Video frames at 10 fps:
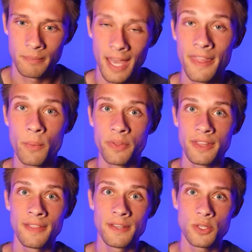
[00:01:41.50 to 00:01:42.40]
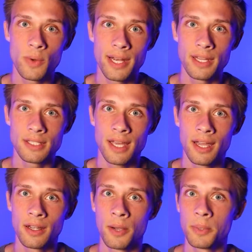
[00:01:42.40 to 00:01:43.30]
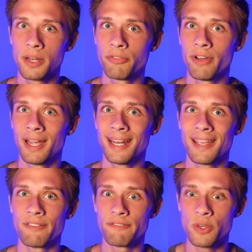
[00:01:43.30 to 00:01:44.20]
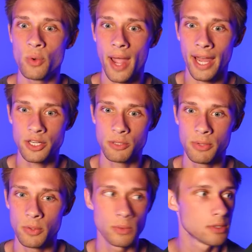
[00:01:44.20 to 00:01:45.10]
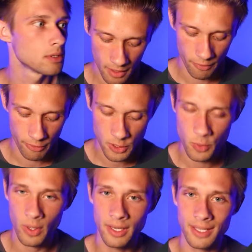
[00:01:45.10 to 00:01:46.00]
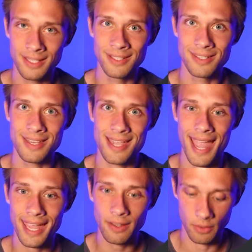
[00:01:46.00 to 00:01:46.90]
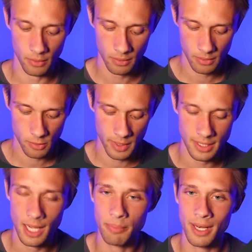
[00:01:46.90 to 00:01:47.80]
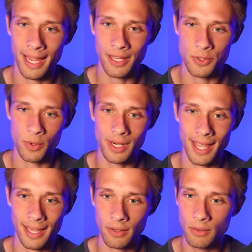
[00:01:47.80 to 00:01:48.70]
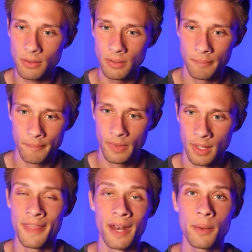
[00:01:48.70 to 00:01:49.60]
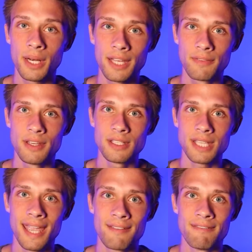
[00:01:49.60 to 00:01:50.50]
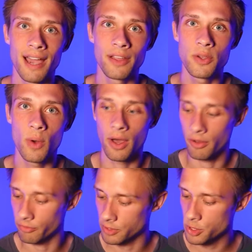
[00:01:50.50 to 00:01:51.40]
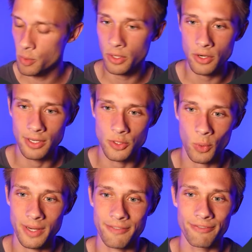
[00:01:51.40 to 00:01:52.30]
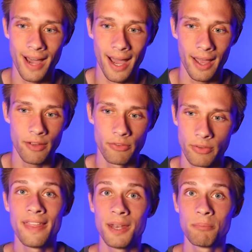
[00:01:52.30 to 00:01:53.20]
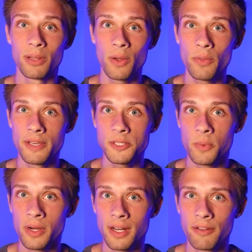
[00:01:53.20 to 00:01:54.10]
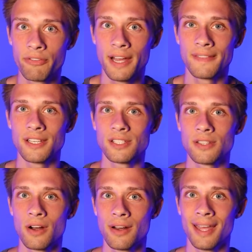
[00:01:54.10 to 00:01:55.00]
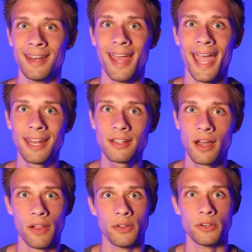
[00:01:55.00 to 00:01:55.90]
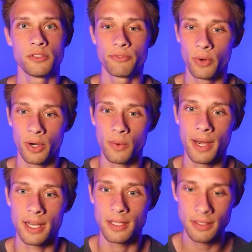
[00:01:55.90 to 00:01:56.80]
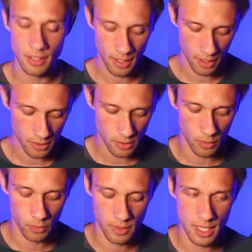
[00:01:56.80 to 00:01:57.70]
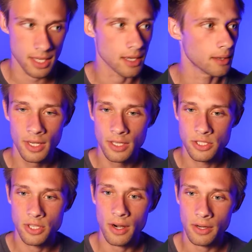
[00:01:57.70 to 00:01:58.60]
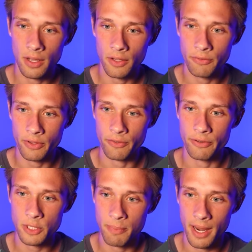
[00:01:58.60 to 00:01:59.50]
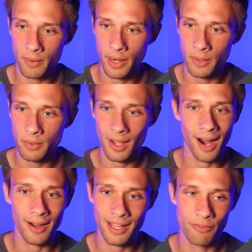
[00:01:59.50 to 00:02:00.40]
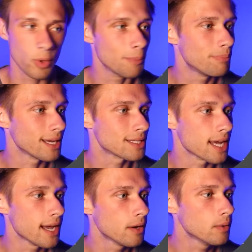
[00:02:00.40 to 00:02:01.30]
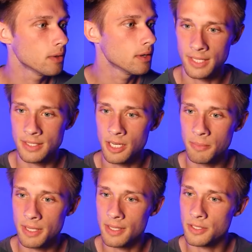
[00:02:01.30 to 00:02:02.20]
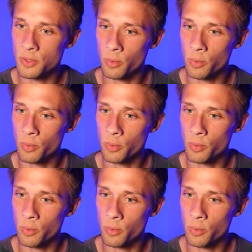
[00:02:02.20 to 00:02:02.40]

and then within this gradient tag, I'm gonna define a few attributes. The first one is the angle. So we could type in Android angle and then I'm gonna give this a value of 225. Then below this, we're gonna define the start and end colors for our gradient. So the start color for the first background, I already have one picked out, is gonna be this